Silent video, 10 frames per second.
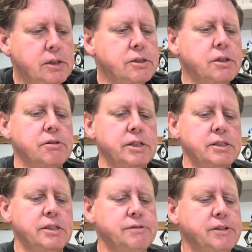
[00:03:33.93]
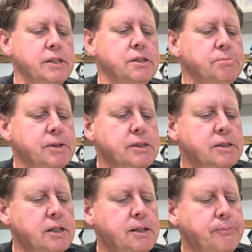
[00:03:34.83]
So let's see if we can open
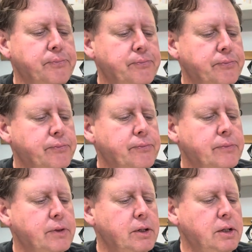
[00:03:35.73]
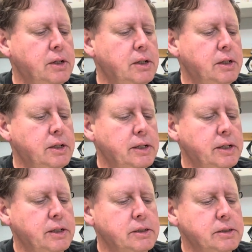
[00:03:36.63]
this up.
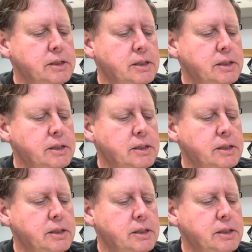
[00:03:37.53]
And